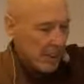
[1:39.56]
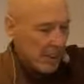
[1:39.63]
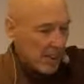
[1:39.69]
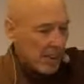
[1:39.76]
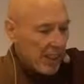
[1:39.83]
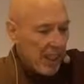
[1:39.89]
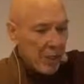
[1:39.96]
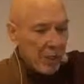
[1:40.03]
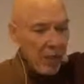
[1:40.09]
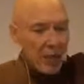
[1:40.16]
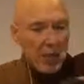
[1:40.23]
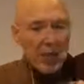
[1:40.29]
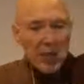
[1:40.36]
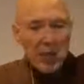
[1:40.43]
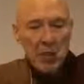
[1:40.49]
Okay, and we've
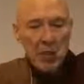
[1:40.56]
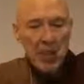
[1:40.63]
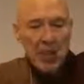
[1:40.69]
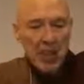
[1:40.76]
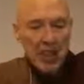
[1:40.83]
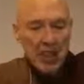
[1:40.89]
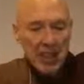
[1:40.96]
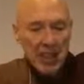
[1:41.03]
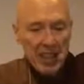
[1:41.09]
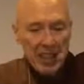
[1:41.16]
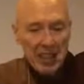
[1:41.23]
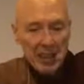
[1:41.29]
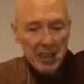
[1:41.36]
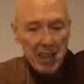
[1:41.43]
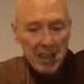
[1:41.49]
been doing the
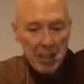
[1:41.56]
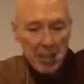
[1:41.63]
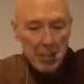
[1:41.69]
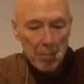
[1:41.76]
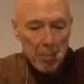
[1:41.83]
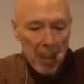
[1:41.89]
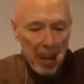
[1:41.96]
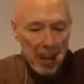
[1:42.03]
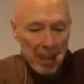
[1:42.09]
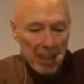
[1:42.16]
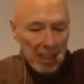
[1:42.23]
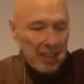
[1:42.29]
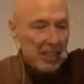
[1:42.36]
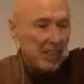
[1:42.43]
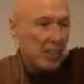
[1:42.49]

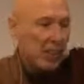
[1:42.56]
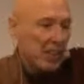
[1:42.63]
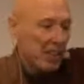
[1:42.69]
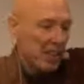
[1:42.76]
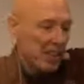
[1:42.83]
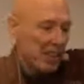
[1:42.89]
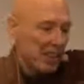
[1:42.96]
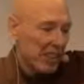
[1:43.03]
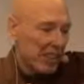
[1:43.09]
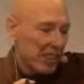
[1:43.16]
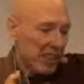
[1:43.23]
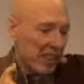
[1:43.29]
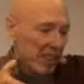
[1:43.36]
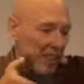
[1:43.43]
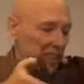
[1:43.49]
Ratthapala Sutta.
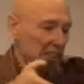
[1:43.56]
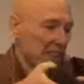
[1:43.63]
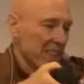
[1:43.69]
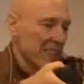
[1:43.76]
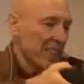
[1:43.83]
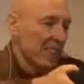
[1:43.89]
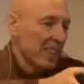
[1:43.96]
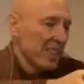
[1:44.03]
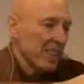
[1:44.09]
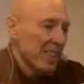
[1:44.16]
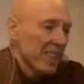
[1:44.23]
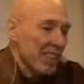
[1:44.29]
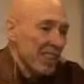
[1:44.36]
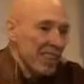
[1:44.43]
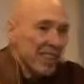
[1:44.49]
This is
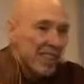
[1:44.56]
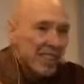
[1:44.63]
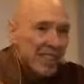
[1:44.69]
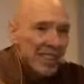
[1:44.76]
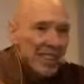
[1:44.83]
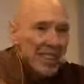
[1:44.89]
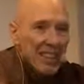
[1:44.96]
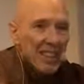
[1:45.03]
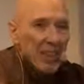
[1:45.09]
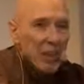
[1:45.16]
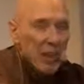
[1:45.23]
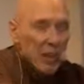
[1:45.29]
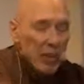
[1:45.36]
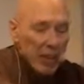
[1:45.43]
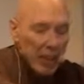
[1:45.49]
the
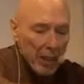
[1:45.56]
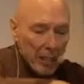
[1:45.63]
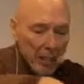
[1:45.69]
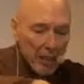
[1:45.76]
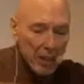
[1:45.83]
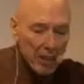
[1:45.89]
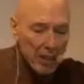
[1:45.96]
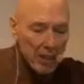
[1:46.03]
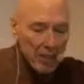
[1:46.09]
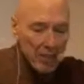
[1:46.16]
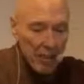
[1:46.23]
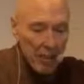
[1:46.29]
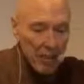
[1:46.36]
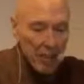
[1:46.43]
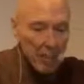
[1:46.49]
story about
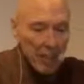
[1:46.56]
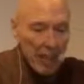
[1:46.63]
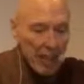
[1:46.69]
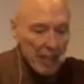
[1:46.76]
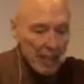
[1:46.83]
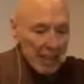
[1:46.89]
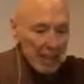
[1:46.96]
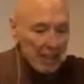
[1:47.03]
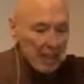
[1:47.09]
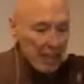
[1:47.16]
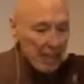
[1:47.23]
Ratthapala.